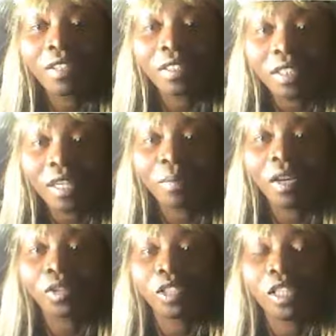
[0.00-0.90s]
in the same
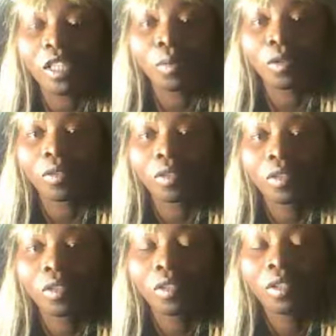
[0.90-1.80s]
house anymore.
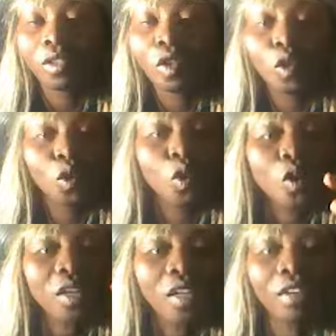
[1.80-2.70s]

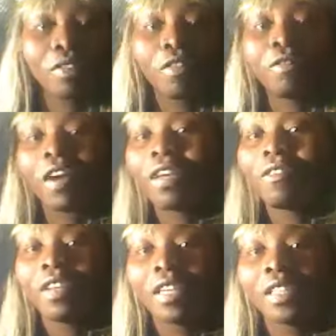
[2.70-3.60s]
Don't give the
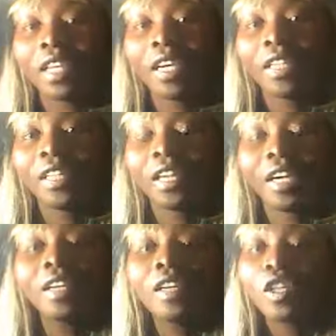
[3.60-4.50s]
five years ID
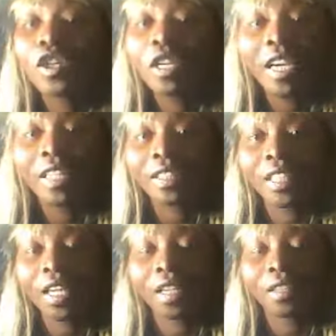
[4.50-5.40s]
card. You can
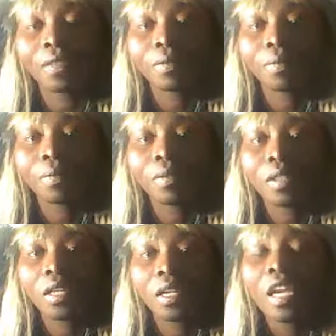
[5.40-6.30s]
tell.
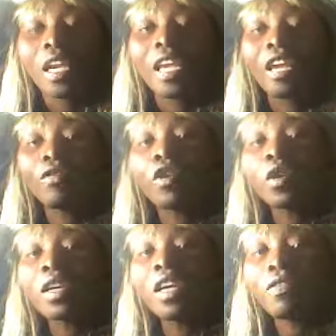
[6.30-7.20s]
If
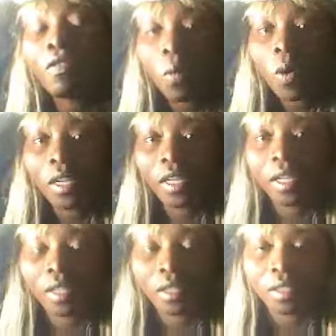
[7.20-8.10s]
you give for one
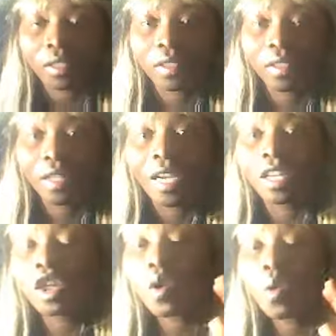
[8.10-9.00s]
year,
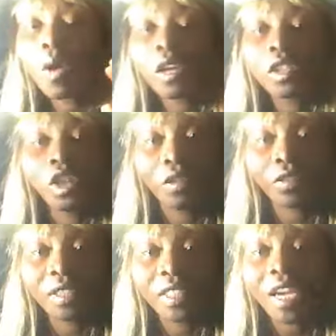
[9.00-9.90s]
and you want you
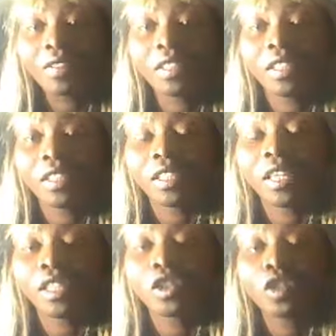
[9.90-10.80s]
observe the
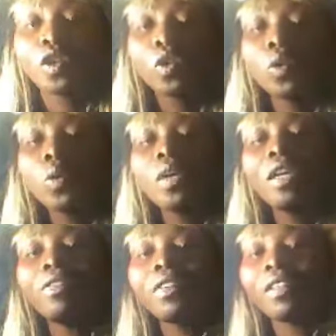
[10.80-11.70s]
situation who
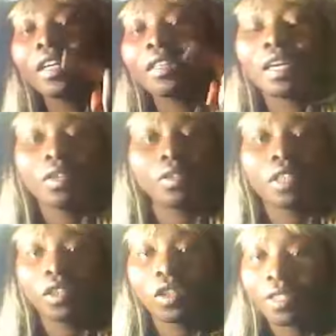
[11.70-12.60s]
live in that house
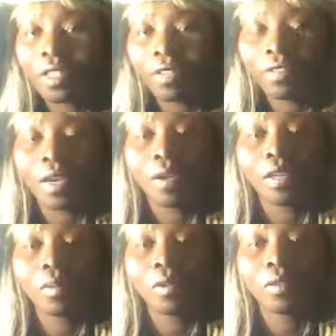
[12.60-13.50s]
that doesn't live there
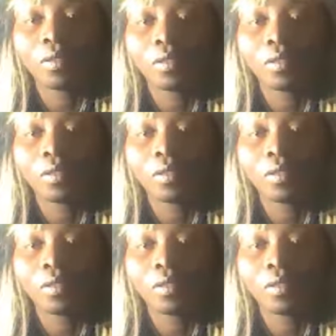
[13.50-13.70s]
anymore